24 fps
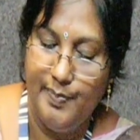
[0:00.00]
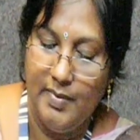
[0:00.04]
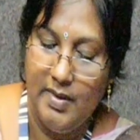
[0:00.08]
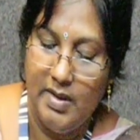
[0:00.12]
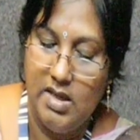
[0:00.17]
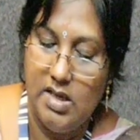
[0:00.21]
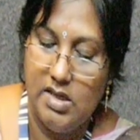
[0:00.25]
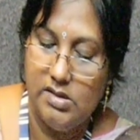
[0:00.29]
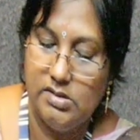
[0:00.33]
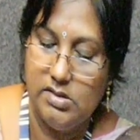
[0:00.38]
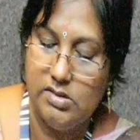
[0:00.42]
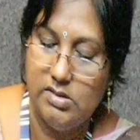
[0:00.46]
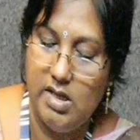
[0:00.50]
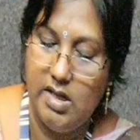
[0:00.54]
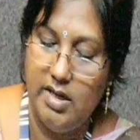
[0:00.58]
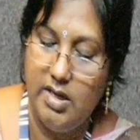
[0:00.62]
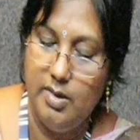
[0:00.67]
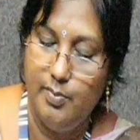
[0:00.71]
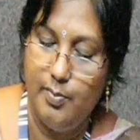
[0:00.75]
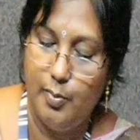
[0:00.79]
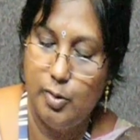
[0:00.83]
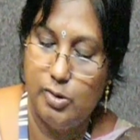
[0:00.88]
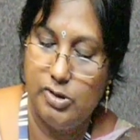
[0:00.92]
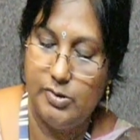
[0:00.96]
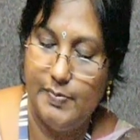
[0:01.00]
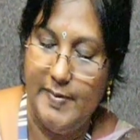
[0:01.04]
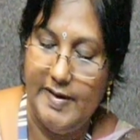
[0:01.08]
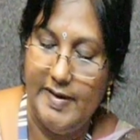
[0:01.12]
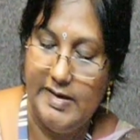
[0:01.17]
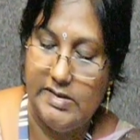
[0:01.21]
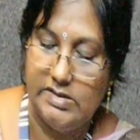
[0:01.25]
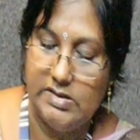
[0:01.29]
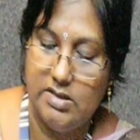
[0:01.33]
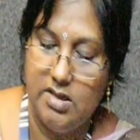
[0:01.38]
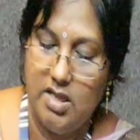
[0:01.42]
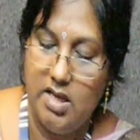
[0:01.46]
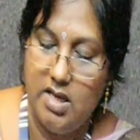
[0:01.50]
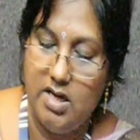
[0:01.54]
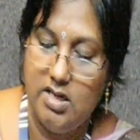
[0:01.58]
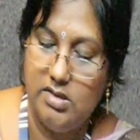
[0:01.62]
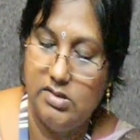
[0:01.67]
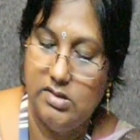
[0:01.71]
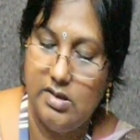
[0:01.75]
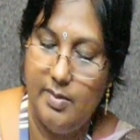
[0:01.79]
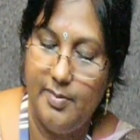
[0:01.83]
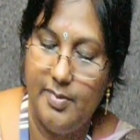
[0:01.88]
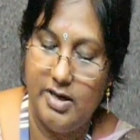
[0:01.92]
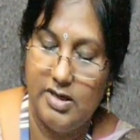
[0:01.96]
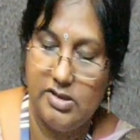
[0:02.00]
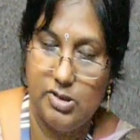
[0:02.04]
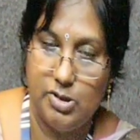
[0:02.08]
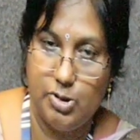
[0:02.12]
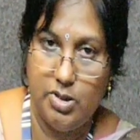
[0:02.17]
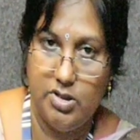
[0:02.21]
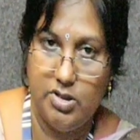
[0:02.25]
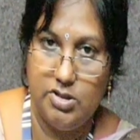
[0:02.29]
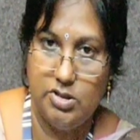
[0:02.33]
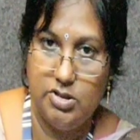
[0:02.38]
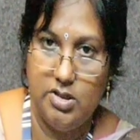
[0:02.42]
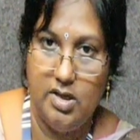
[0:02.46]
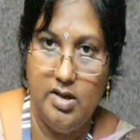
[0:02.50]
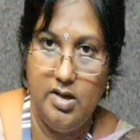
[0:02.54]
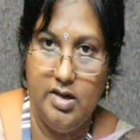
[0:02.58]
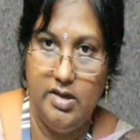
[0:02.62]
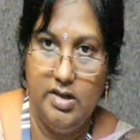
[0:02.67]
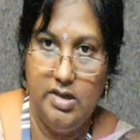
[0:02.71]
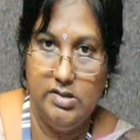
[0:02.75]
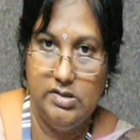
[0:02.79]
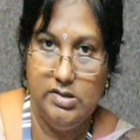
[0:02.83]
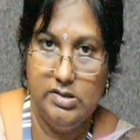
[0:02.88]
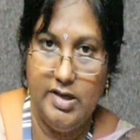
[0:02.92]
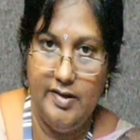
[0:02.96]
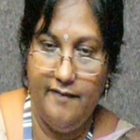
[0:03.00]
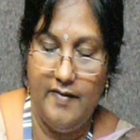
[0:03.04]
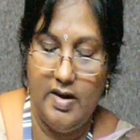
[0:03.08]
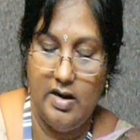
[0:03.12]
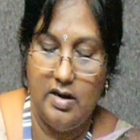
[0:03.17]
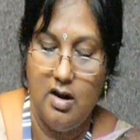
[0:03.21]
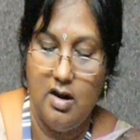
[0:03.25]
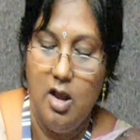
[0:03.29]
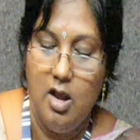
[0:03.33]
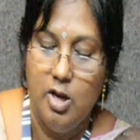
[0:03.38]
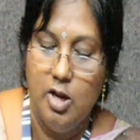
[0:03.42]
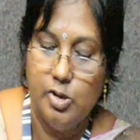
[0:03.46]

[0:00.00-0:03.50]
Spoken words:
This is the input space. There is some restriction it is given.